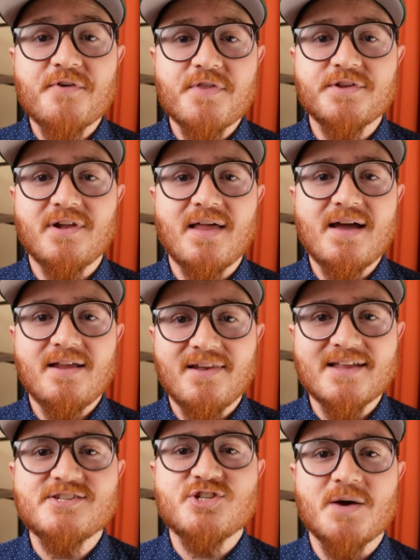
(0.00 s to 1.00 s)
further delay,
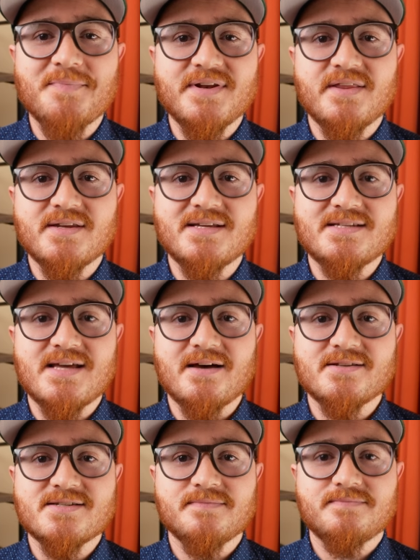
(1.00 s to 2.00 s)
let's jump into the
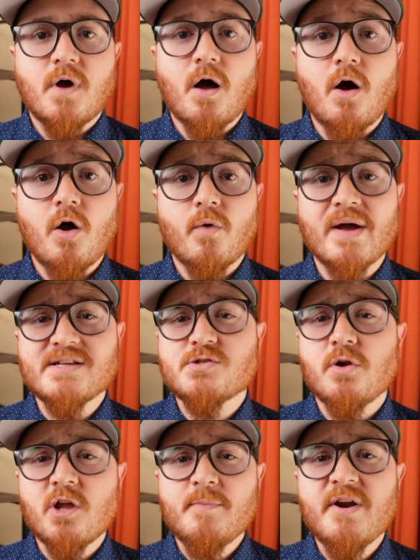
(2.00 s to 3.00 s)
details. All right,
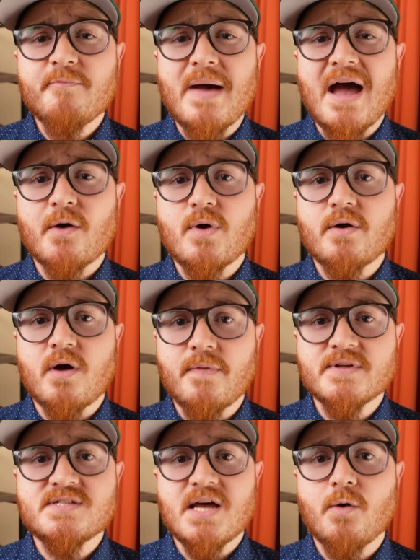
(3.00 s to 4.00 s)
so a little bit of background
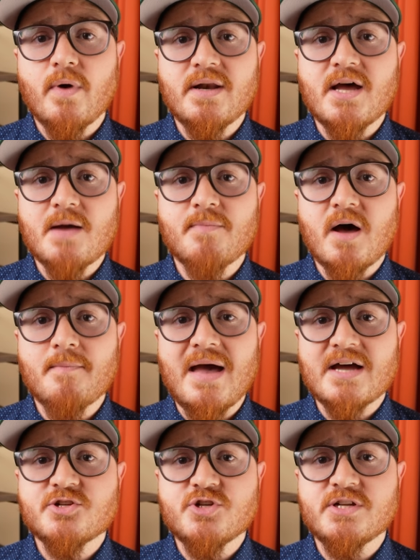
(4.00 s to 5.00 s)
on the Segway Ninebot
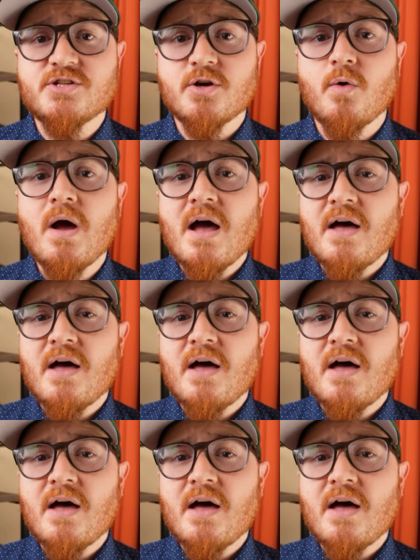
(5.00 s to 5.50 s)
Max G2.